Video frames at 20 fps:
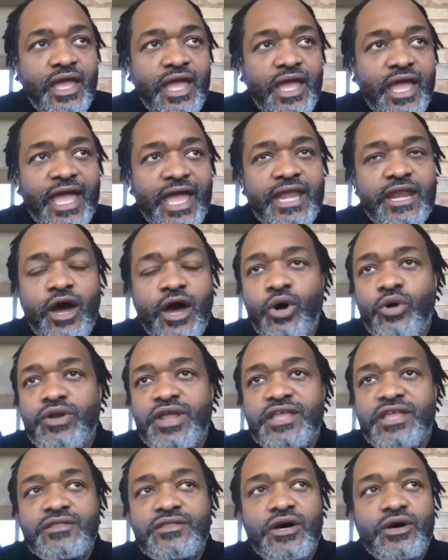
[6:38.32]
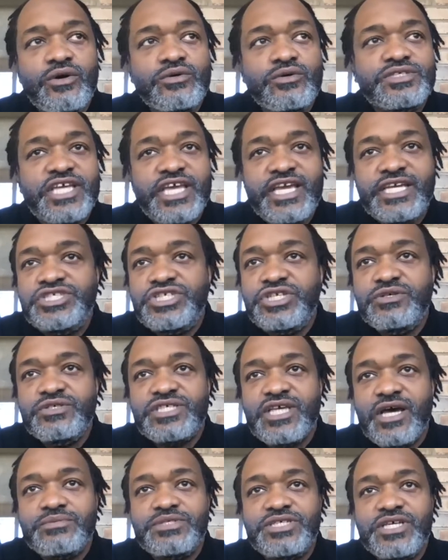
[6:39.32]
and holding those
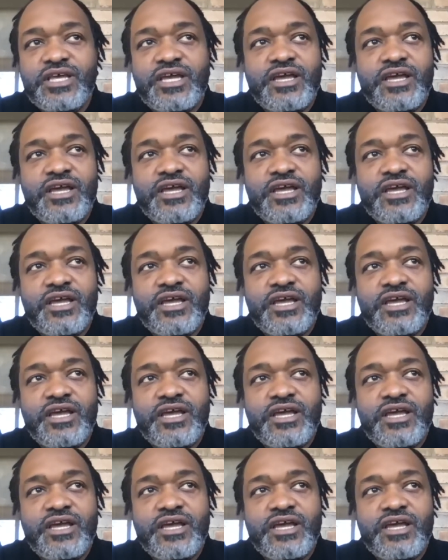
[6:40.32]
issues up to the